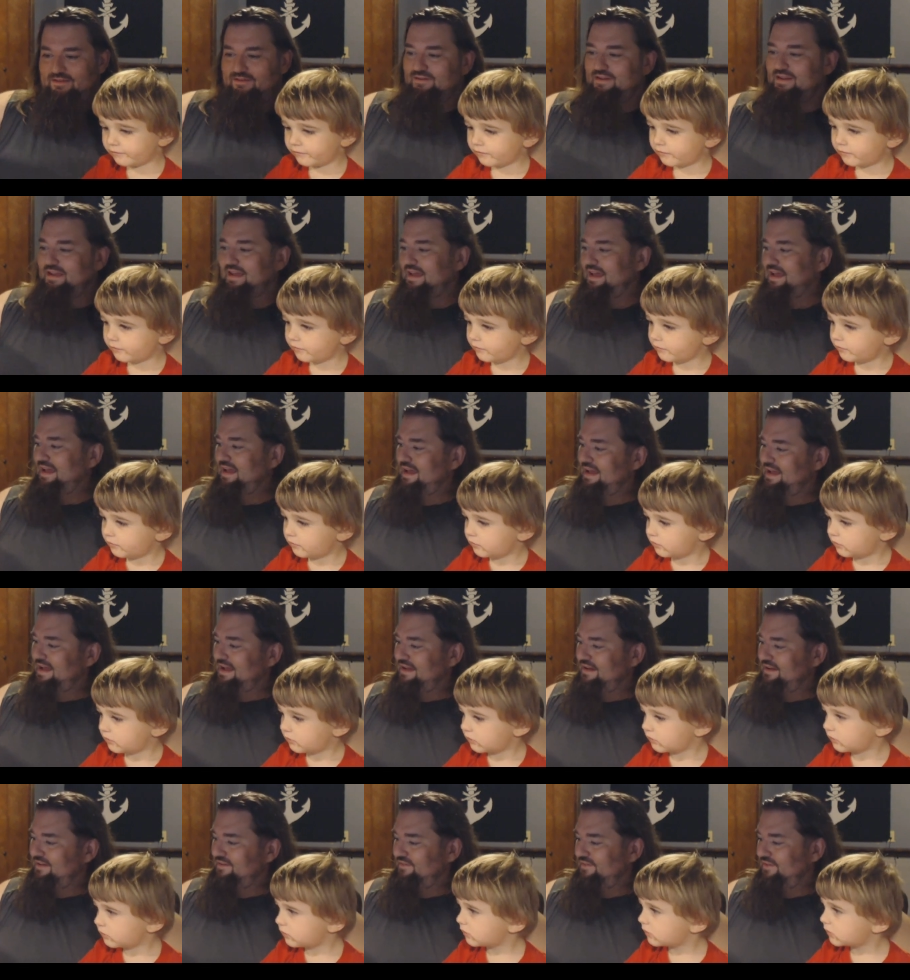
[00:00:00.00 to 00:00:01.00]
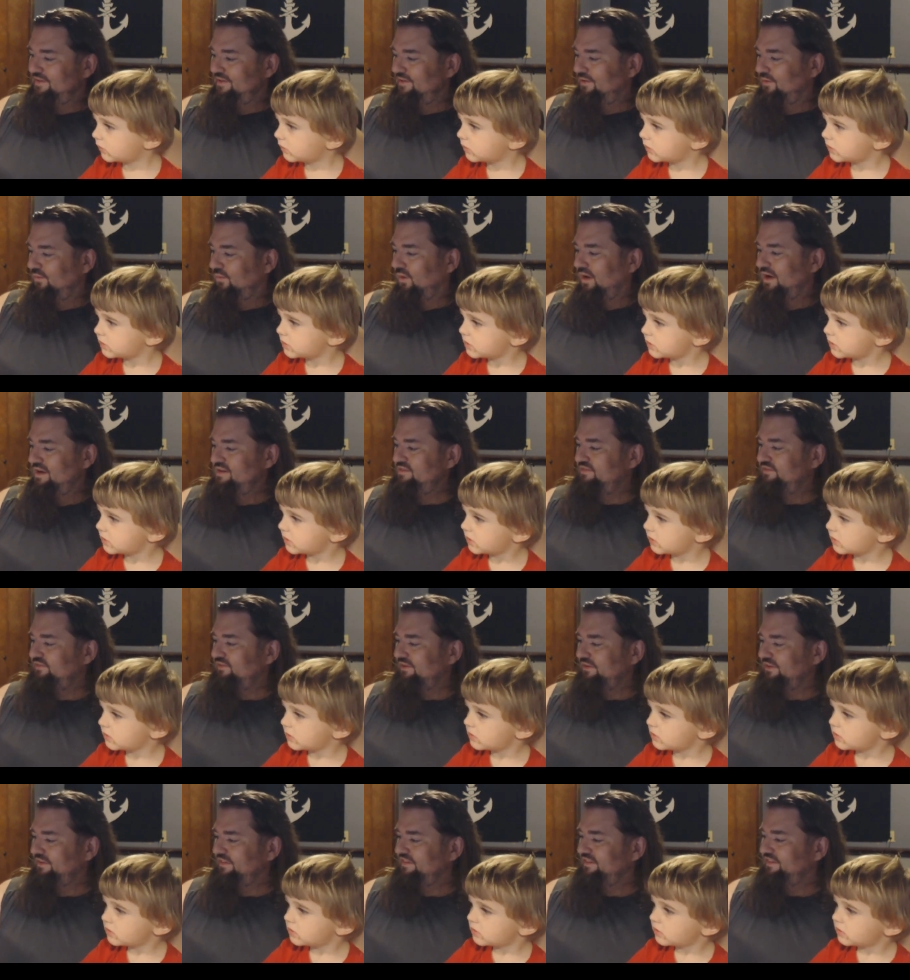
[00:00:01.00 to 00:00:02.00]
Speaker 1: We have one
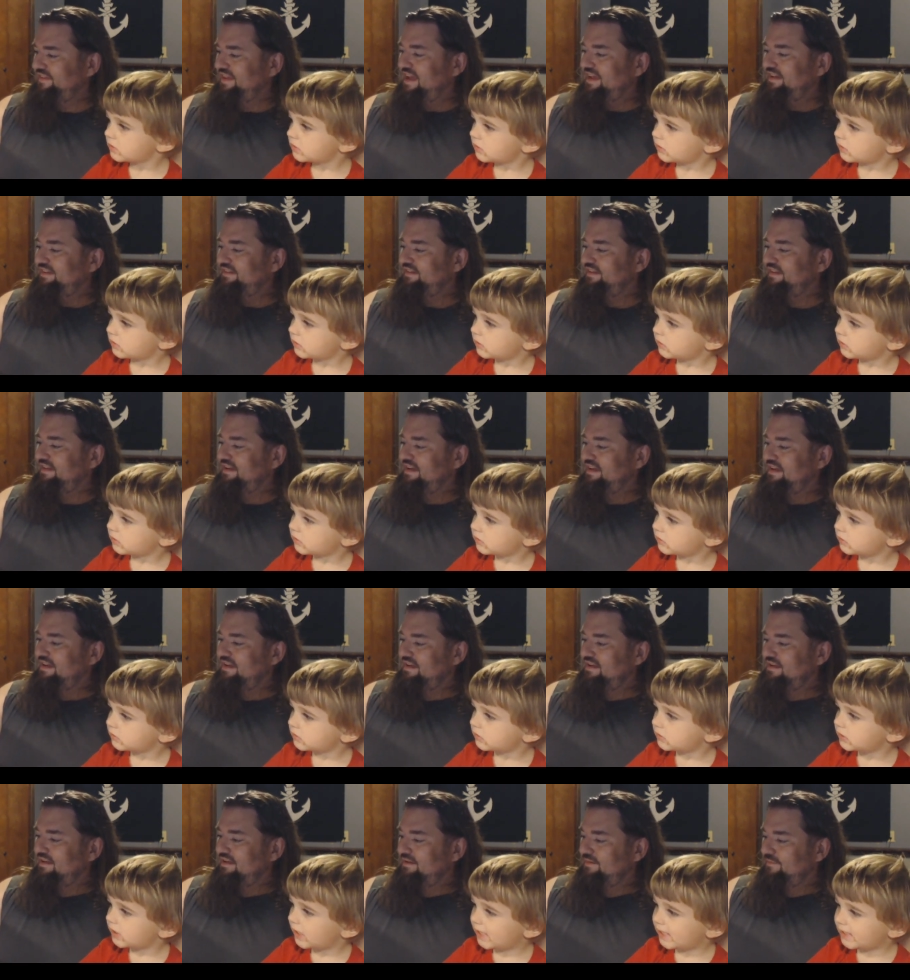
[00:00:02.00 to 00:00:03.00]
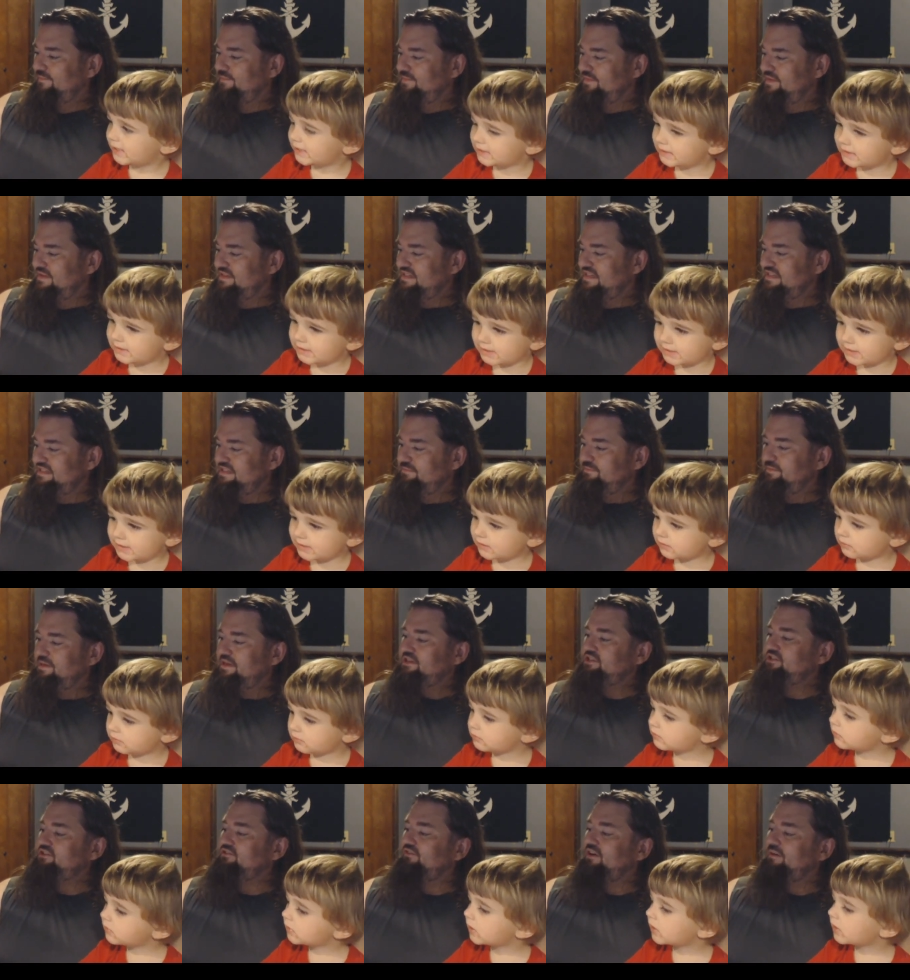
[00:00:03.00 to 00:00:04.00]
full set. This has a
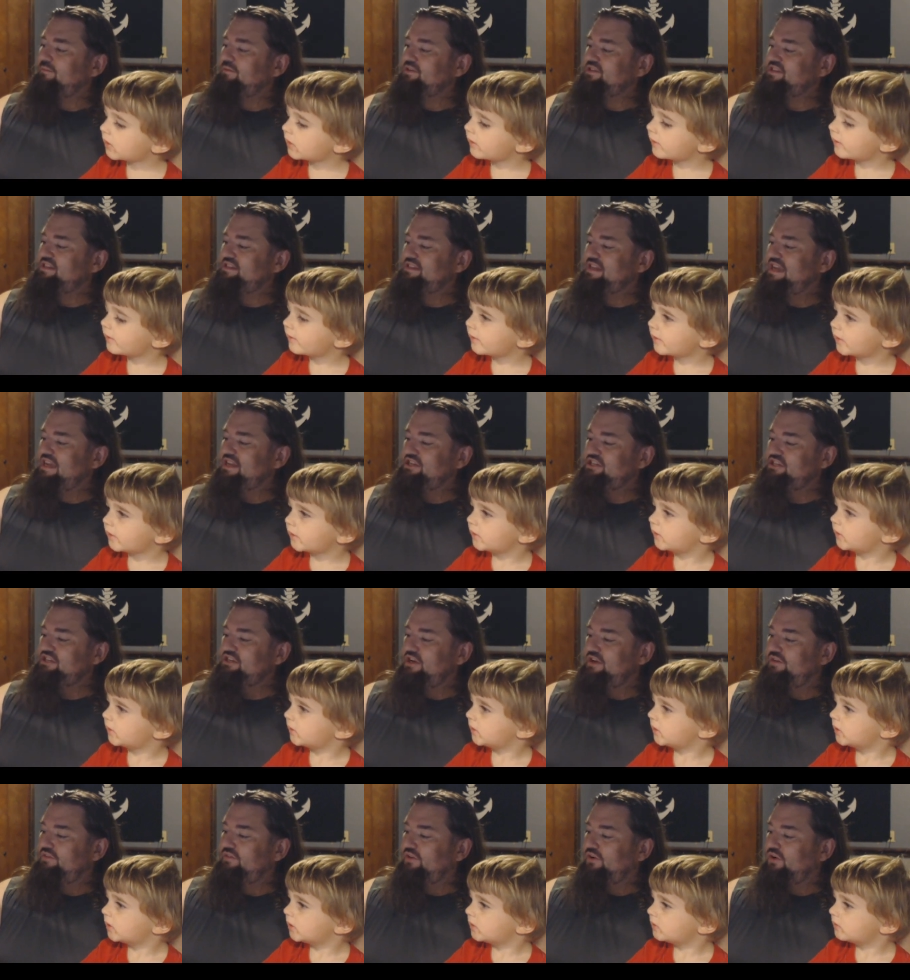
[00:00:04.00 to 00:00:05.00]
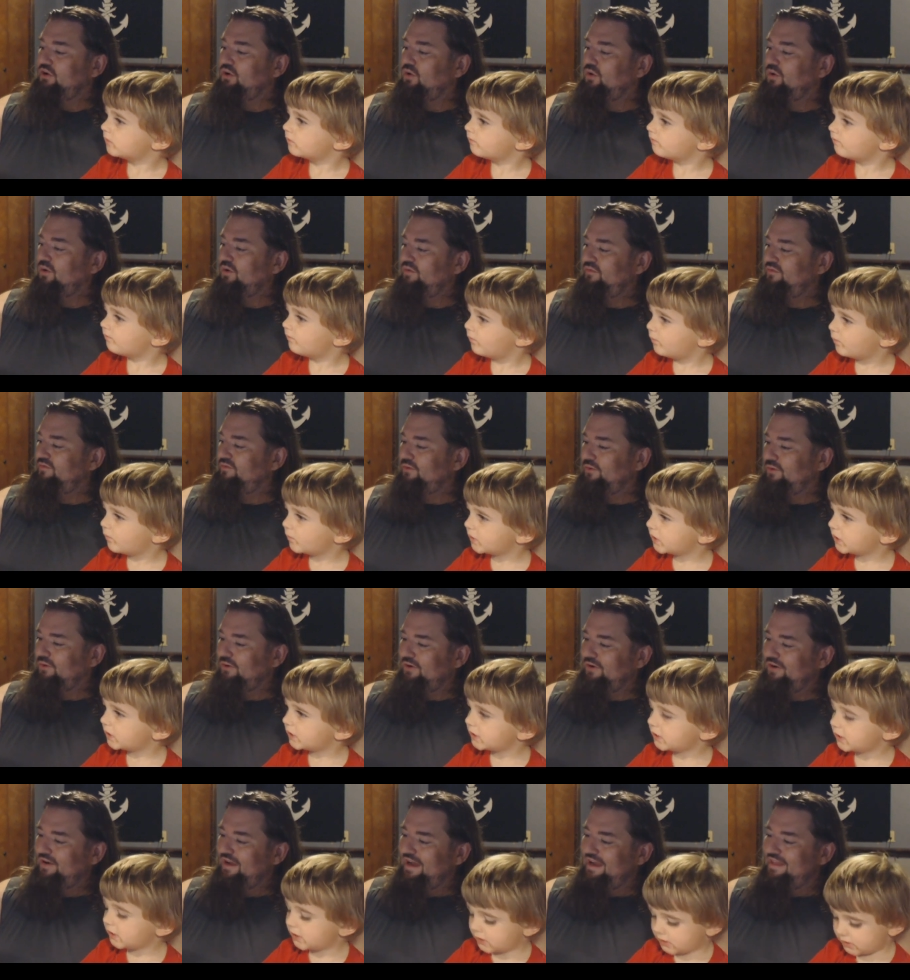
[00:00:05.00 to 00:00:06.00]
picture representation of the core
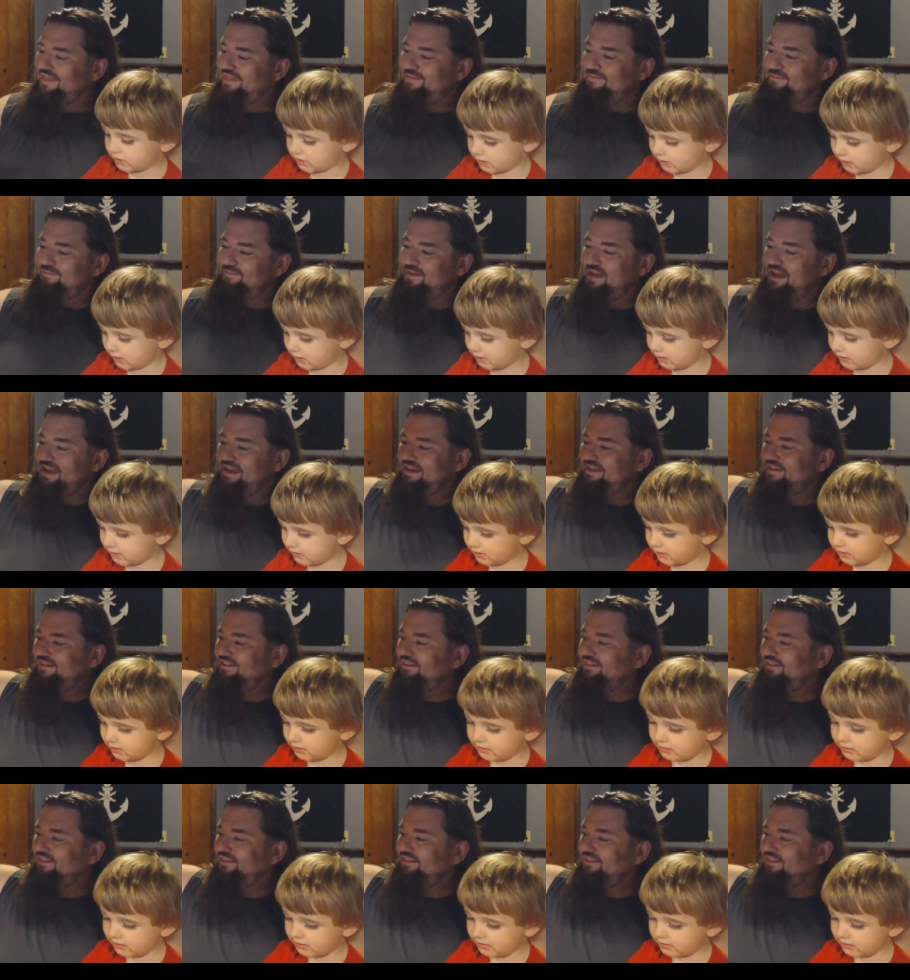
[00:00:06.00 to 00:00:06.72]
four and the maiden